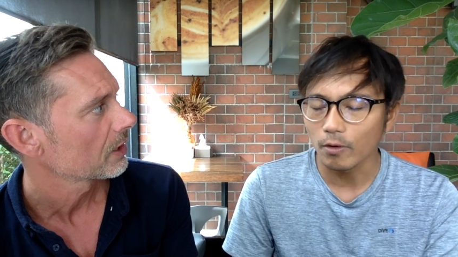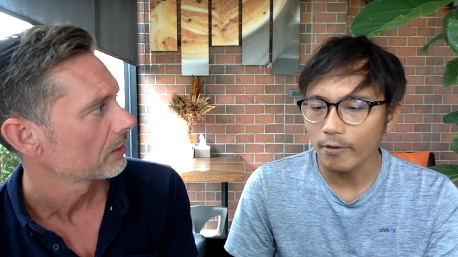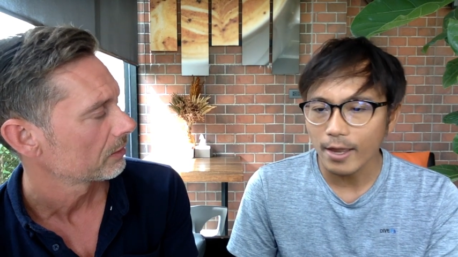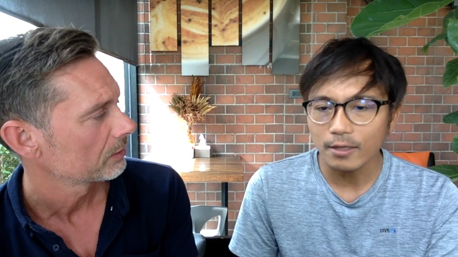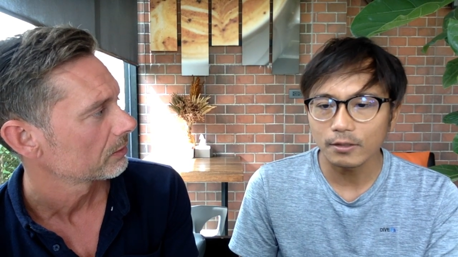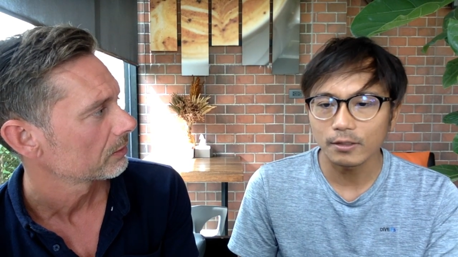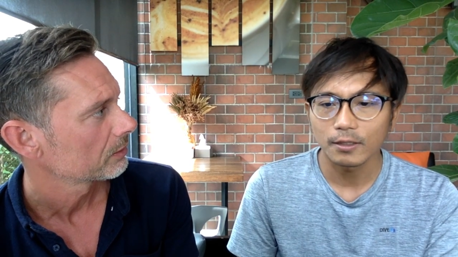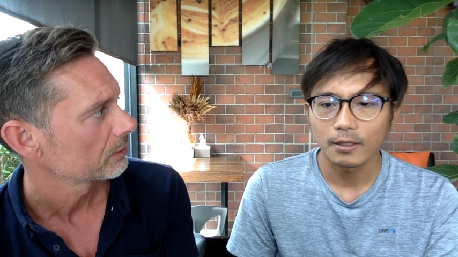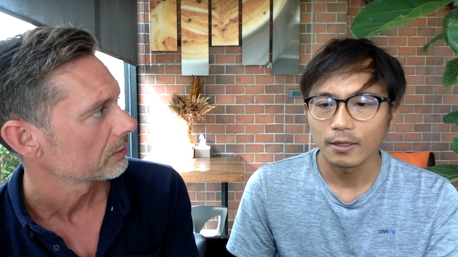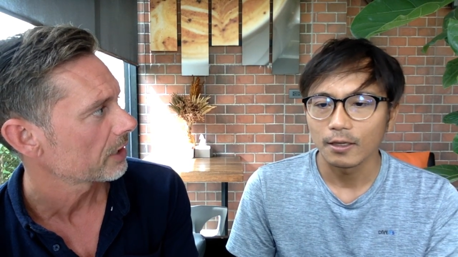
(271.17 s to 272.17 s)

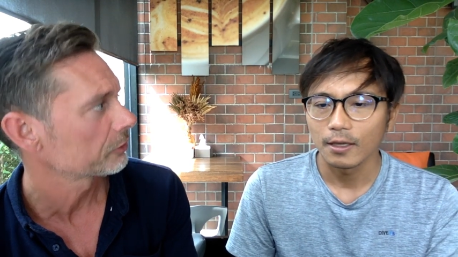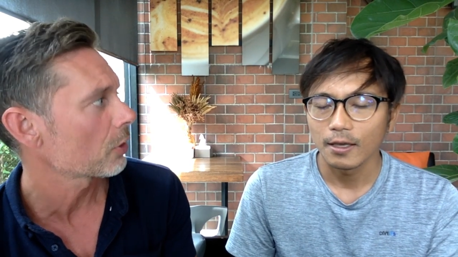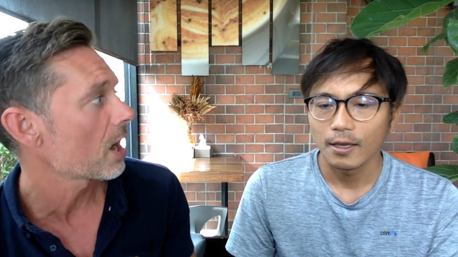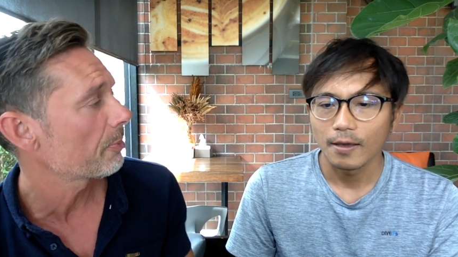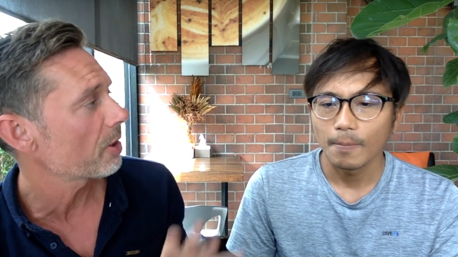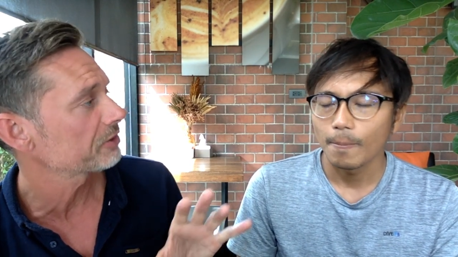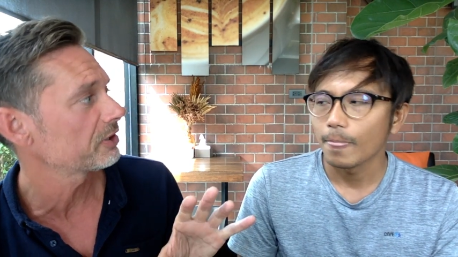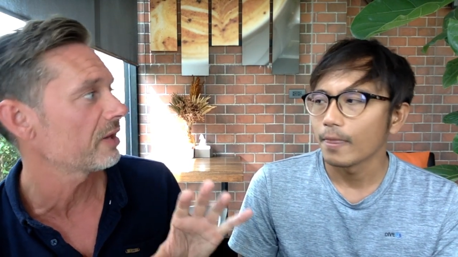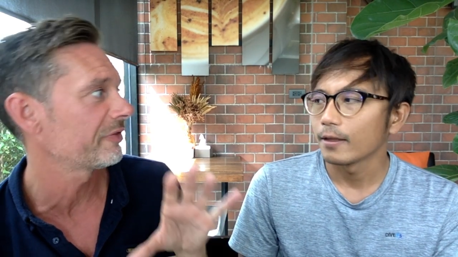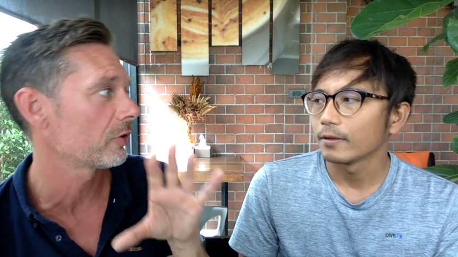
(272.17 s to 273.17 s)
Speaker 1: tolerance.
Speaker 2: Yeah, so
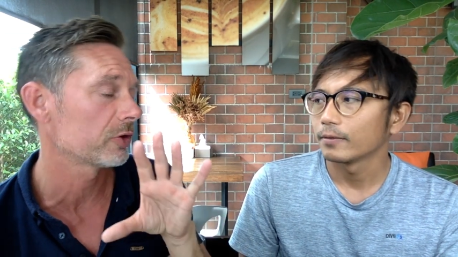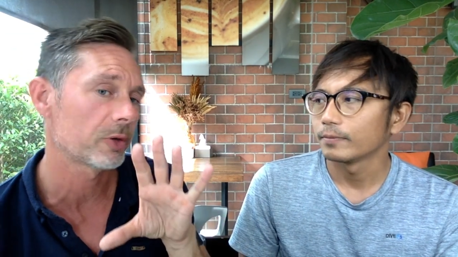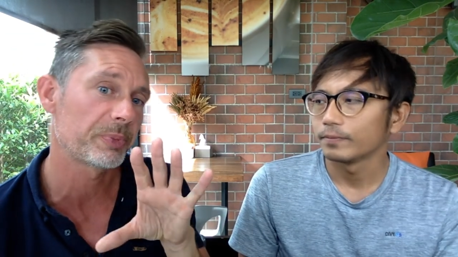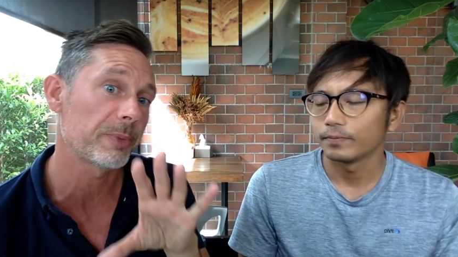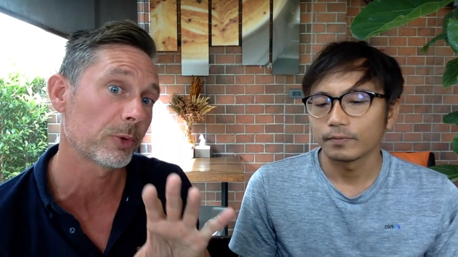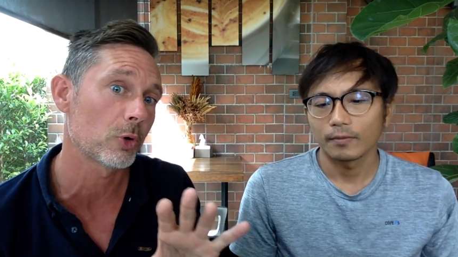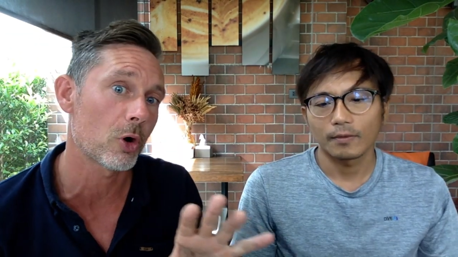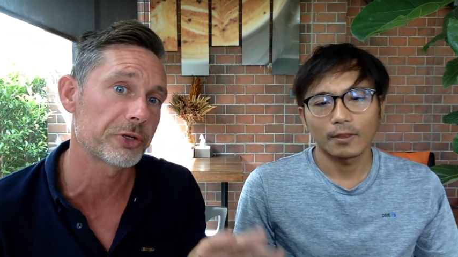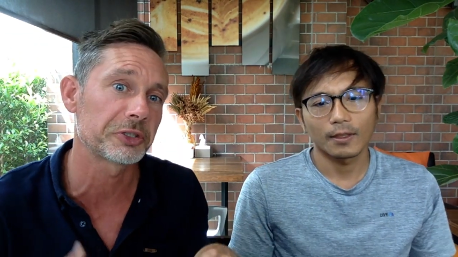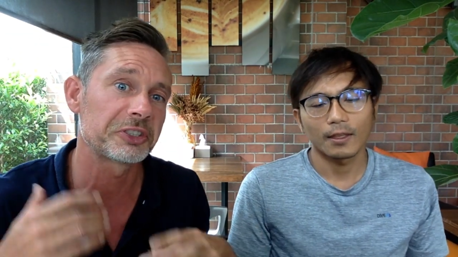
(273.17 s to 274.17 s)
hypoxia for the people
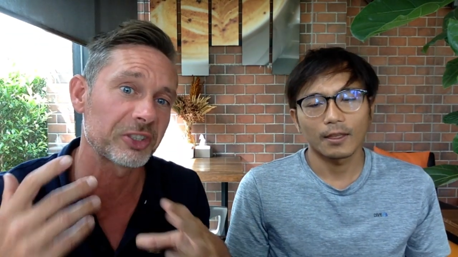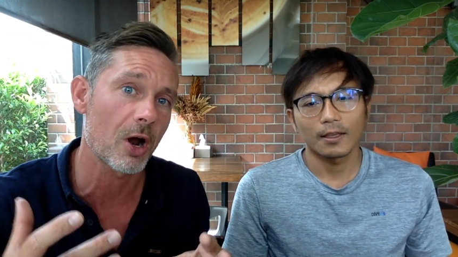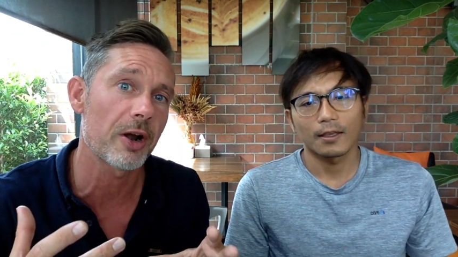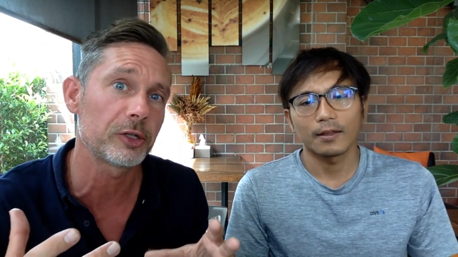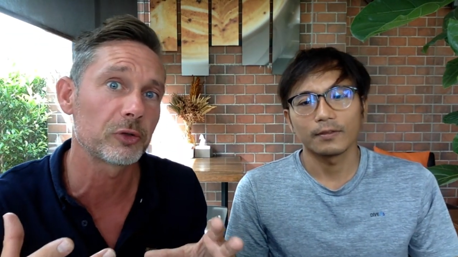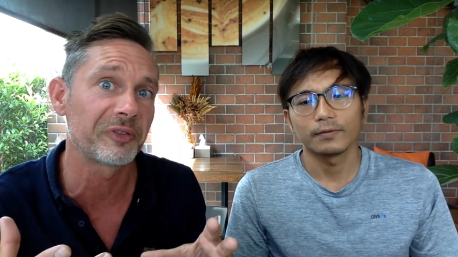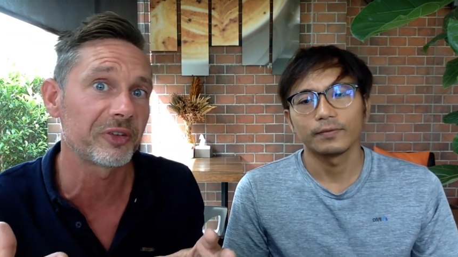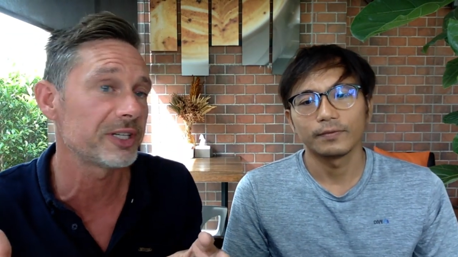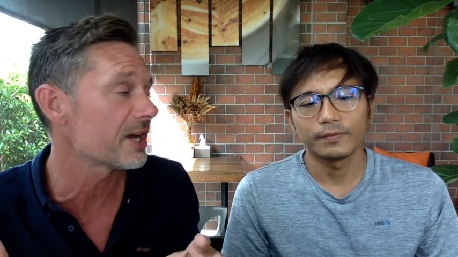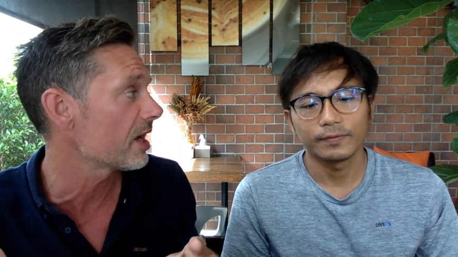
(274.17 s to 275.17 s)
who are just starting to
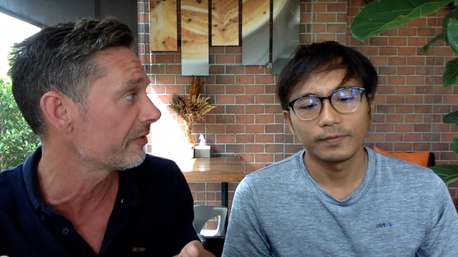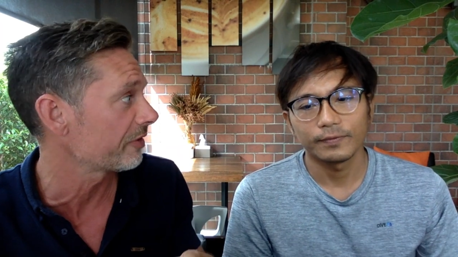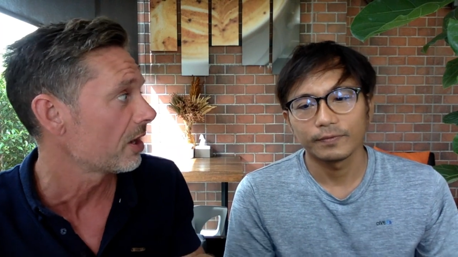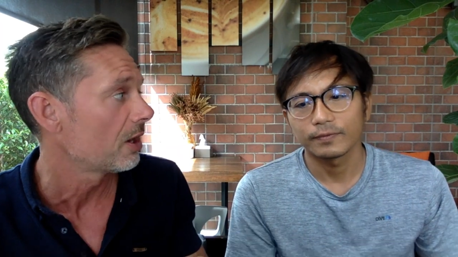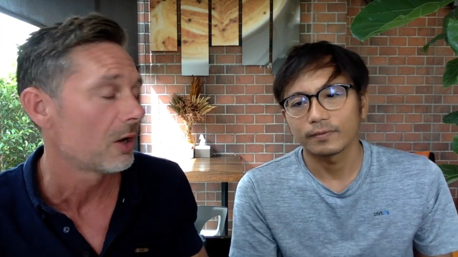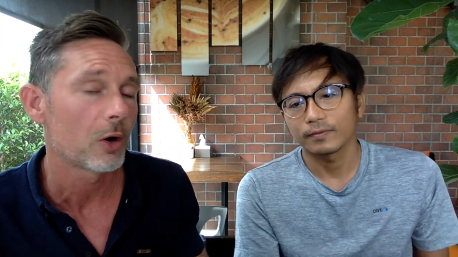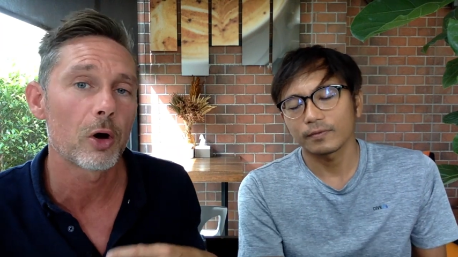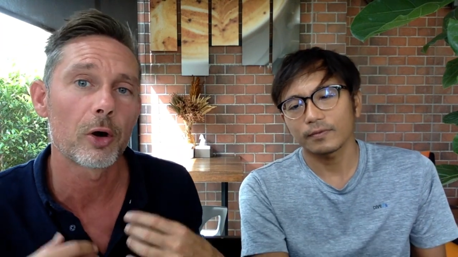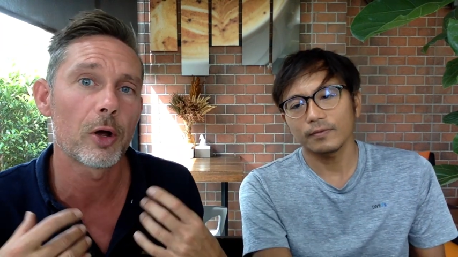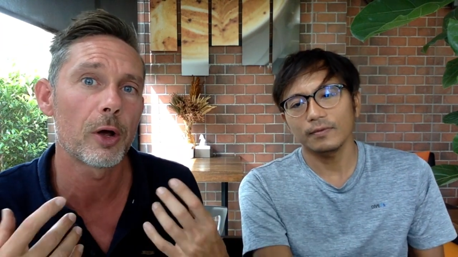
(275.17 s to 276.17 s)
free dive
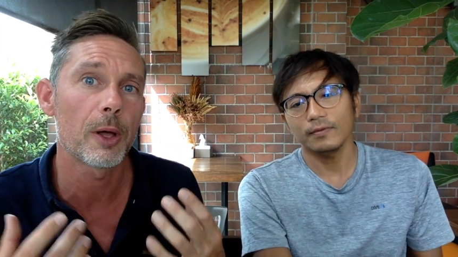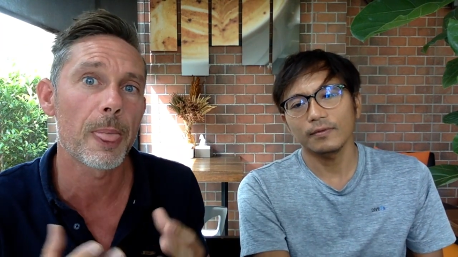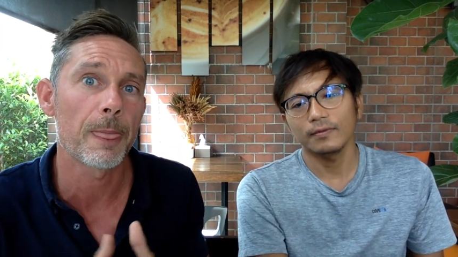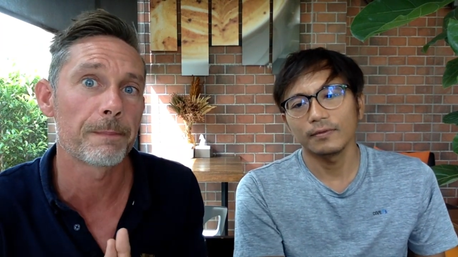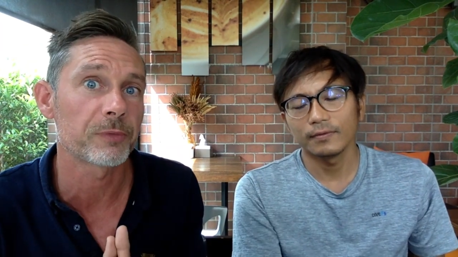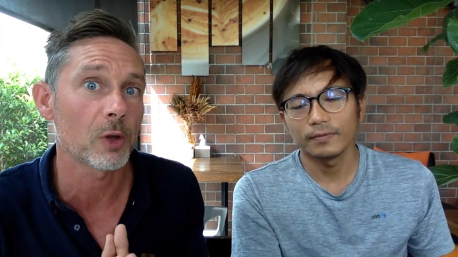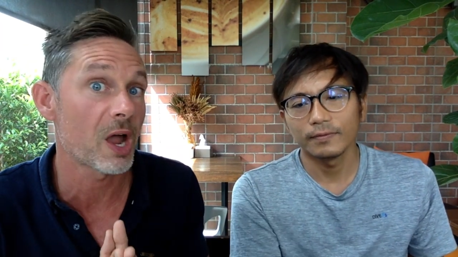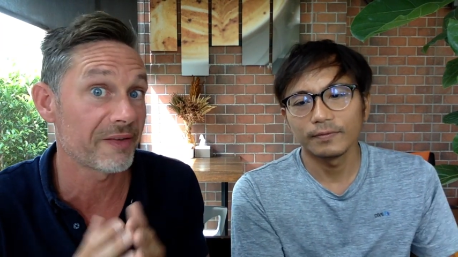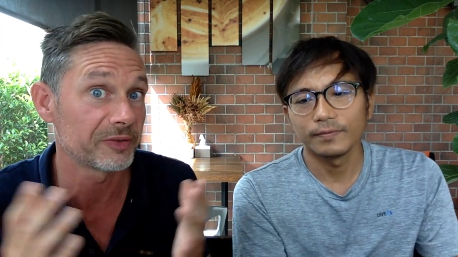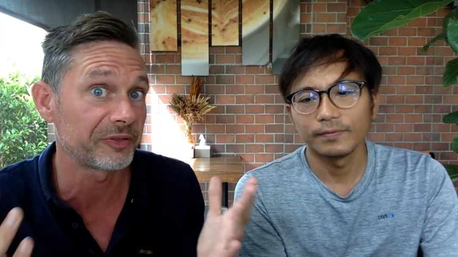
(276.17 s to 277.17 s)
or
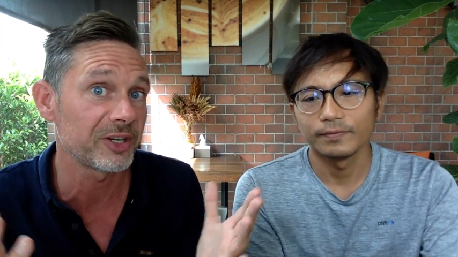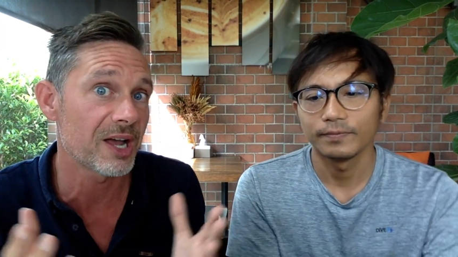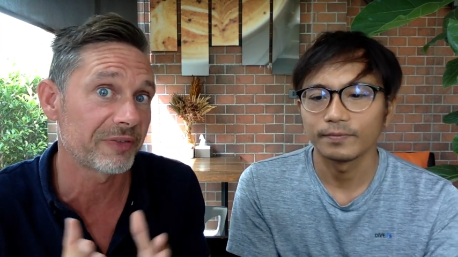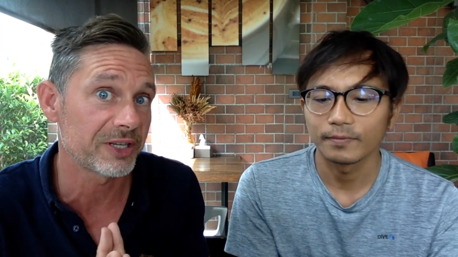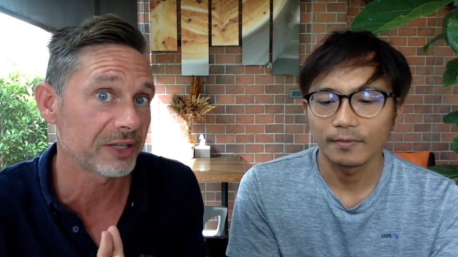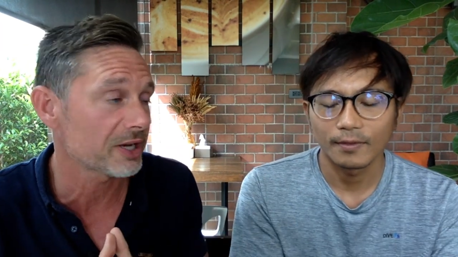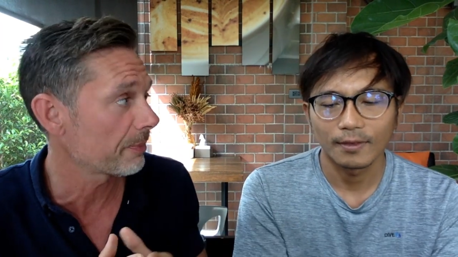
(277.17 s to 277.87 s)
haven't free dived yet.